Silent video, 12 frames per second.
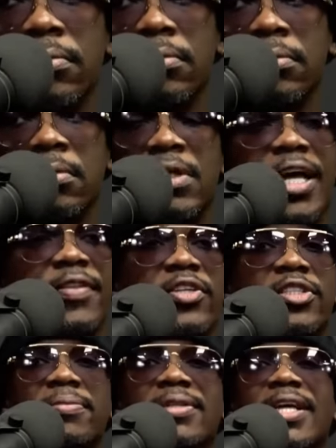and there's
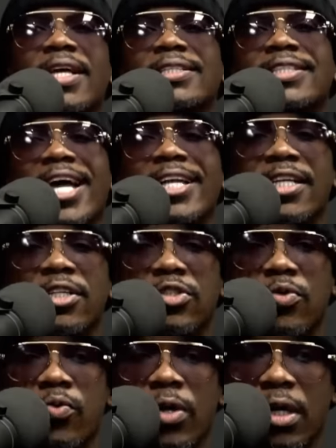some things I need to
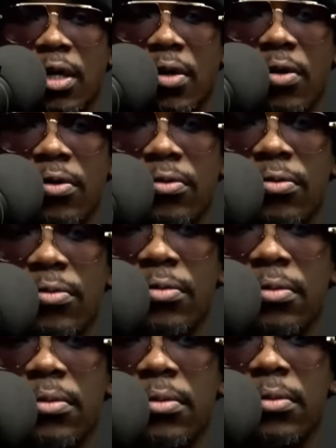work on.
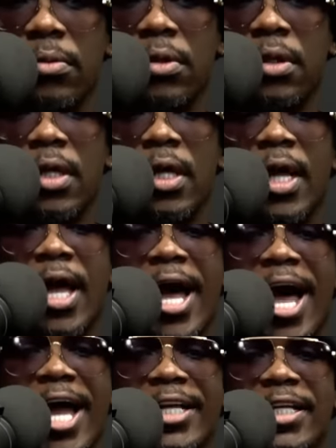
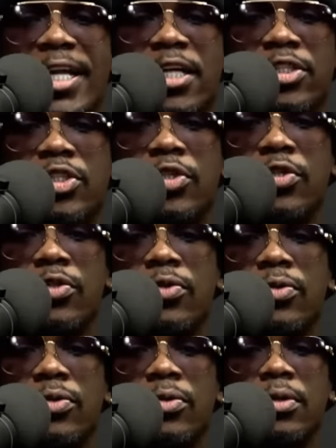I need to
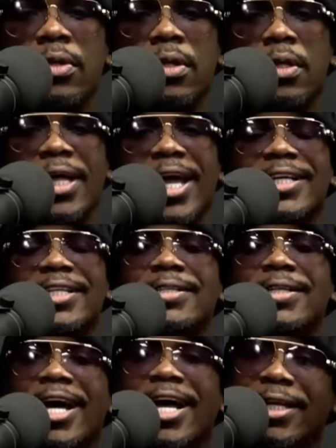
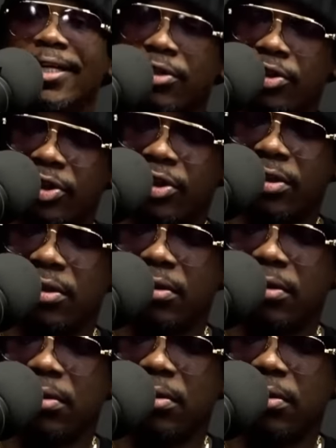acknowledge
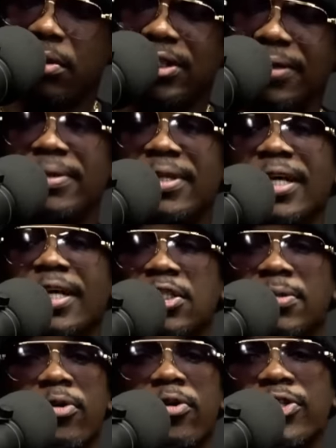some things
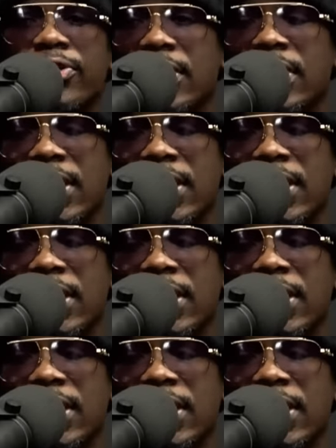personally